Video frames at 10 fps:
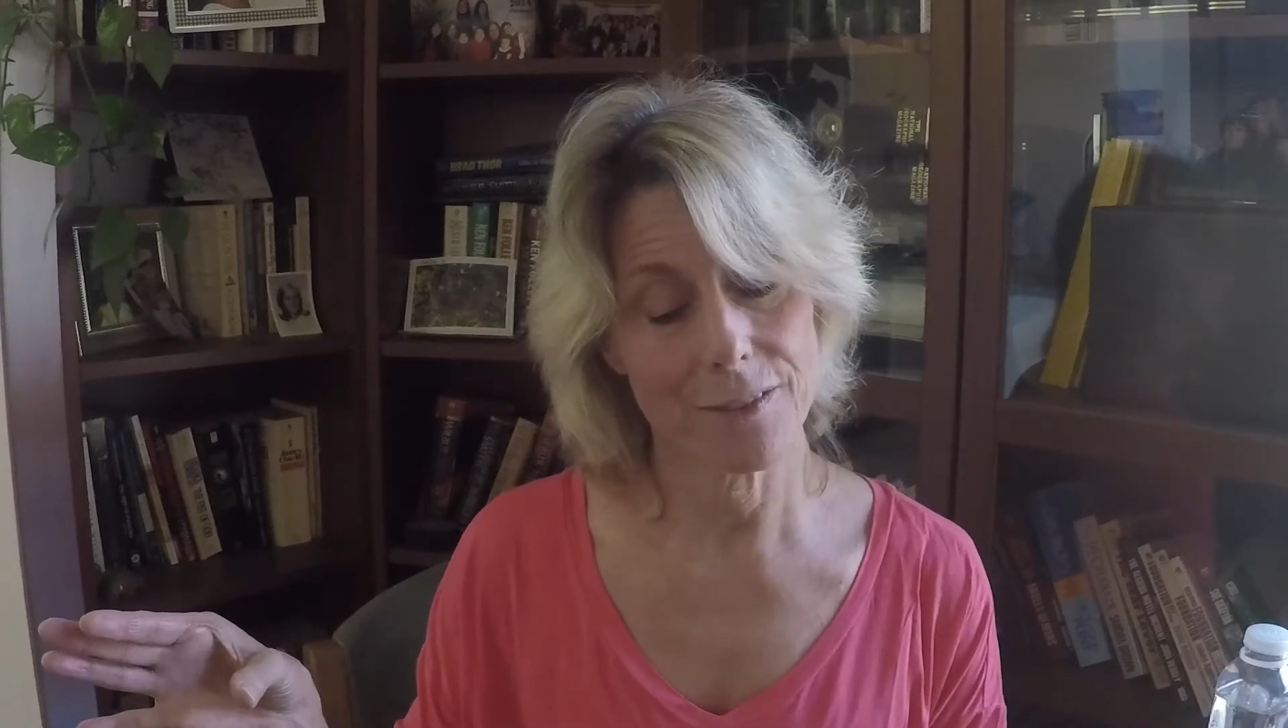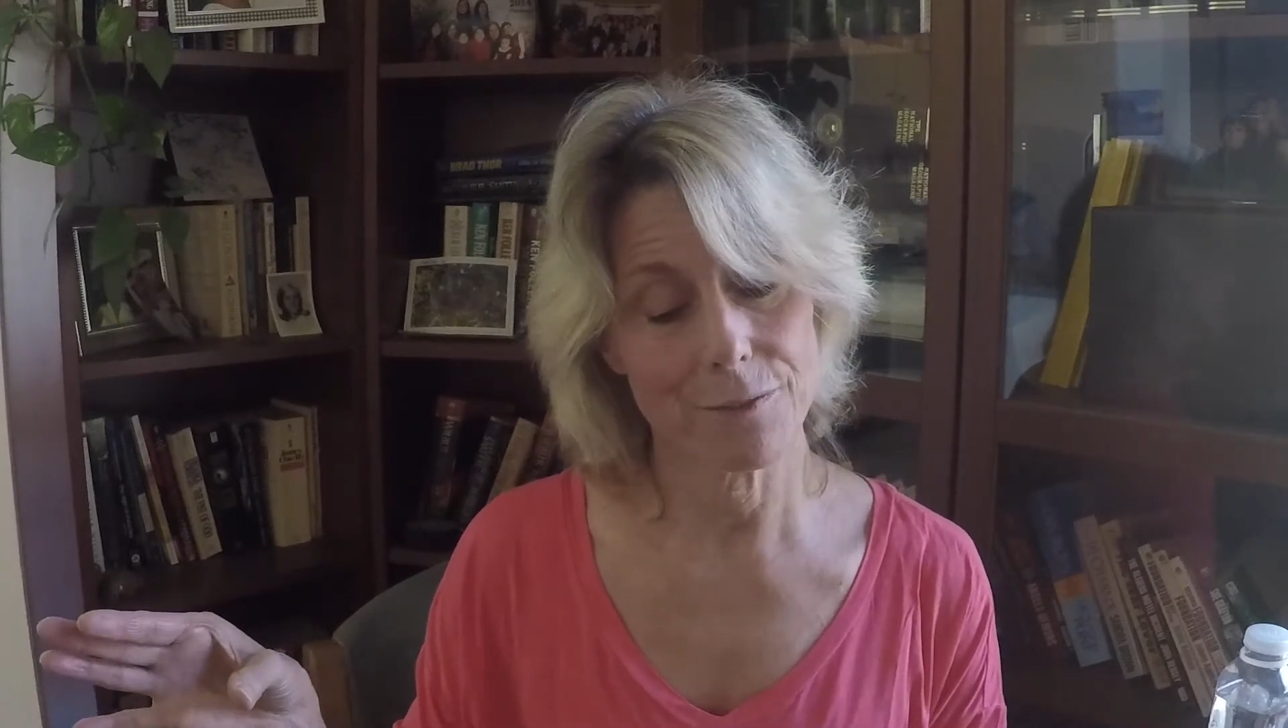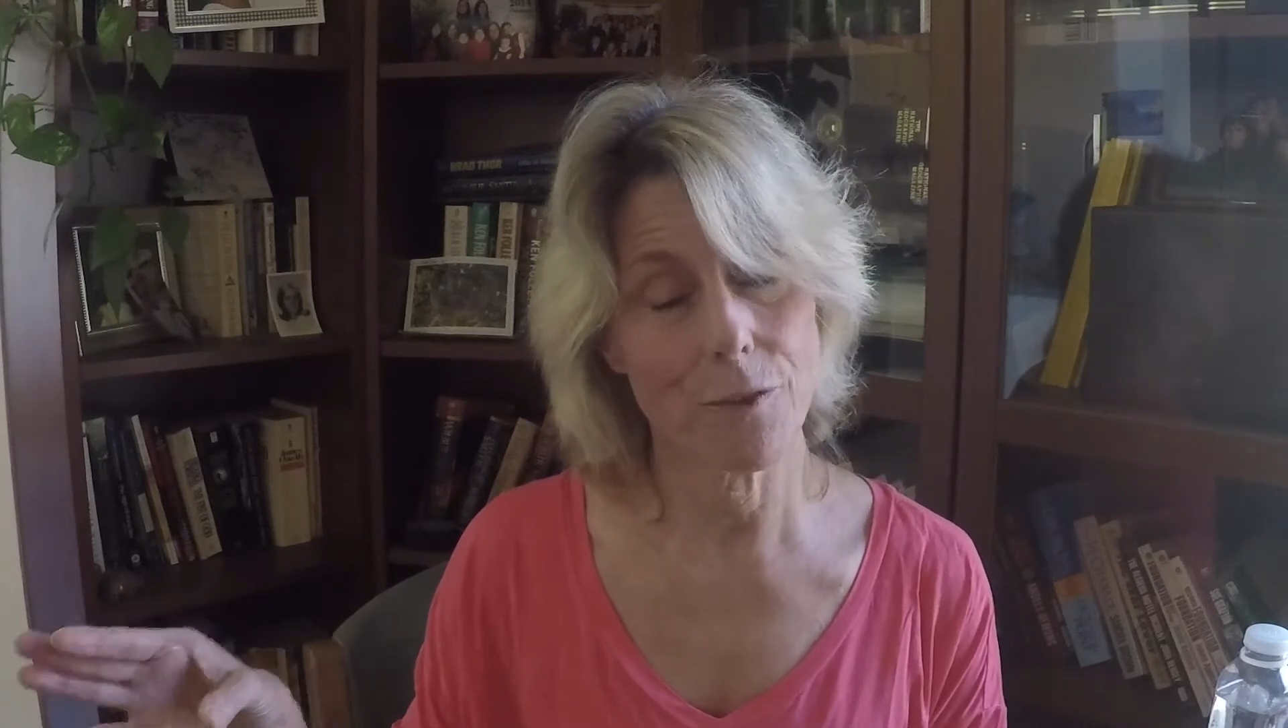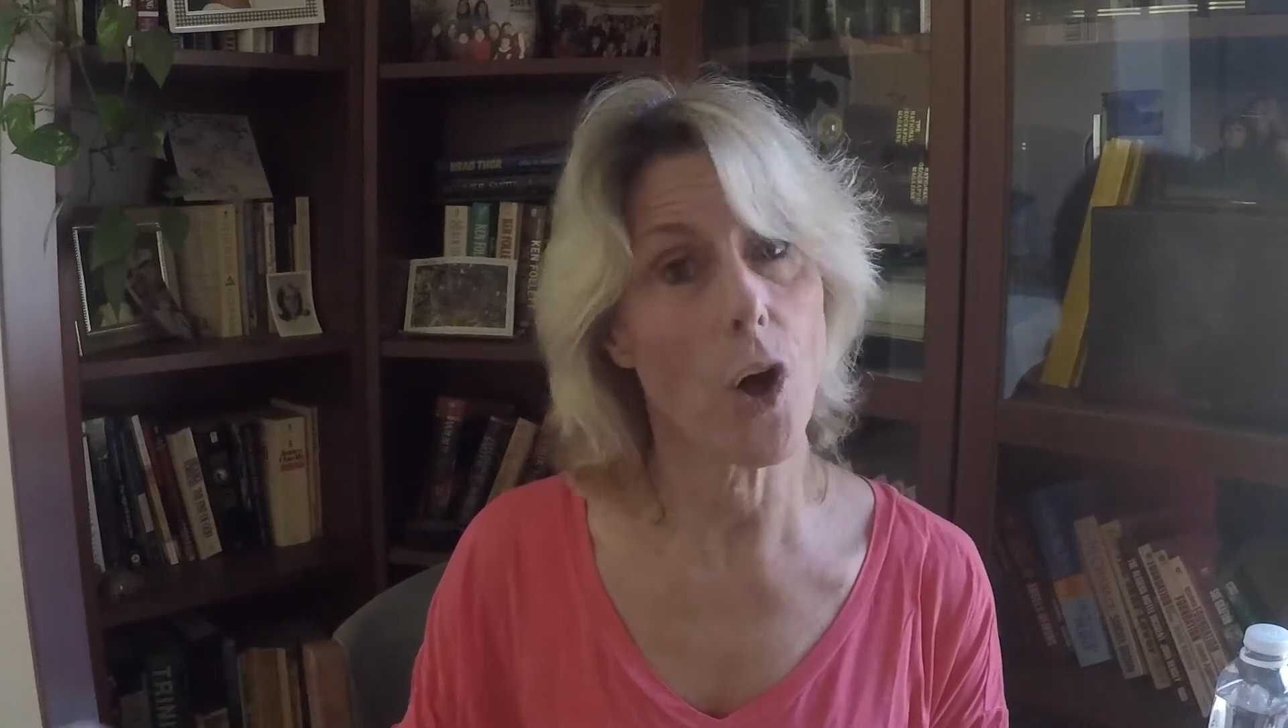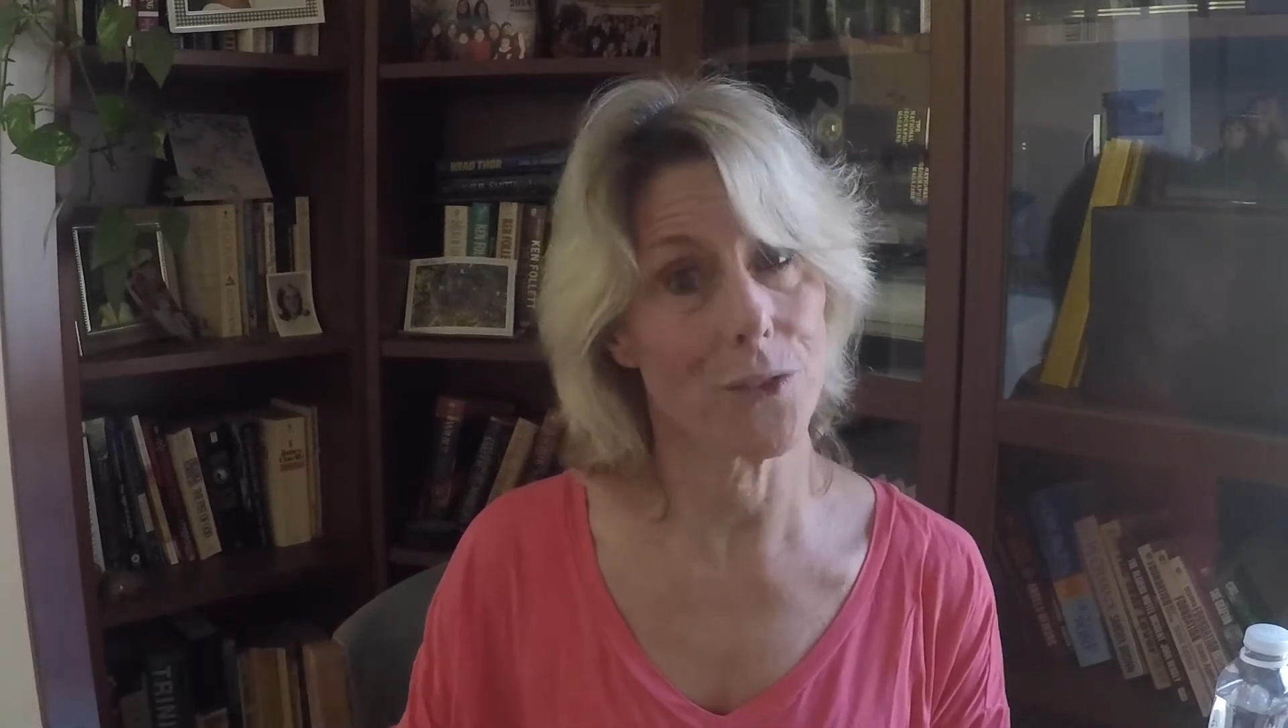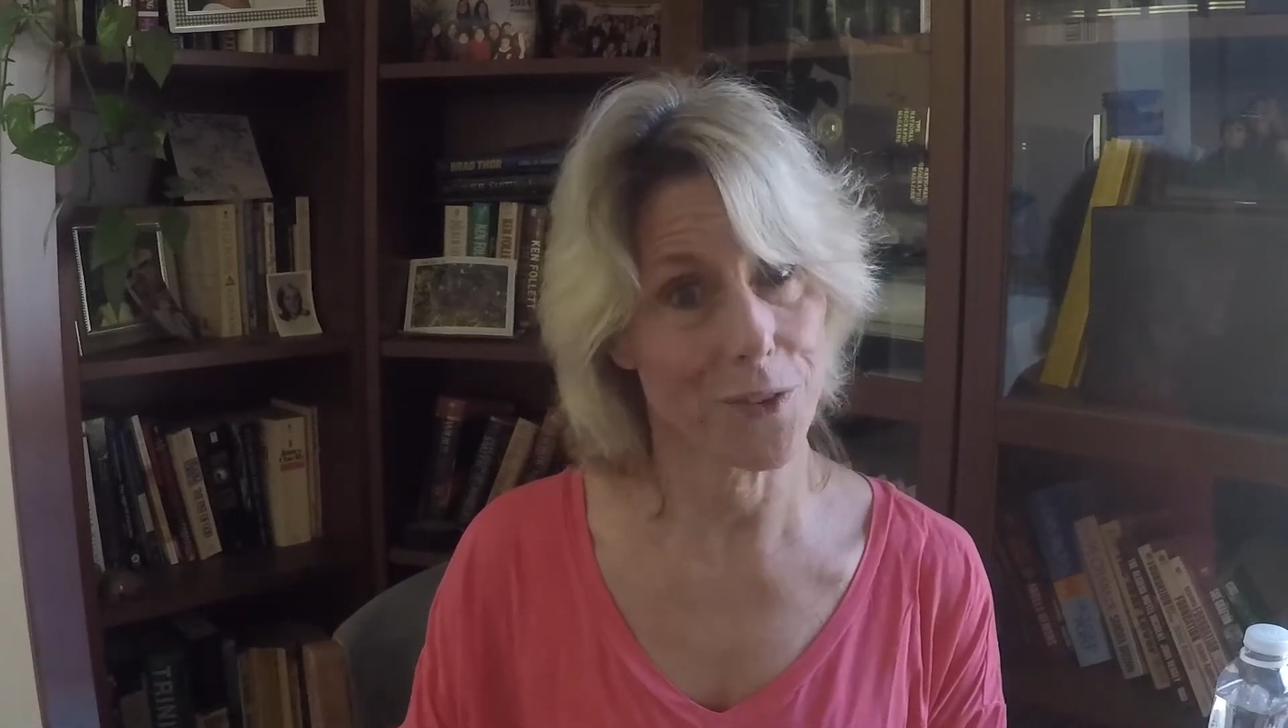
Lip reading: fault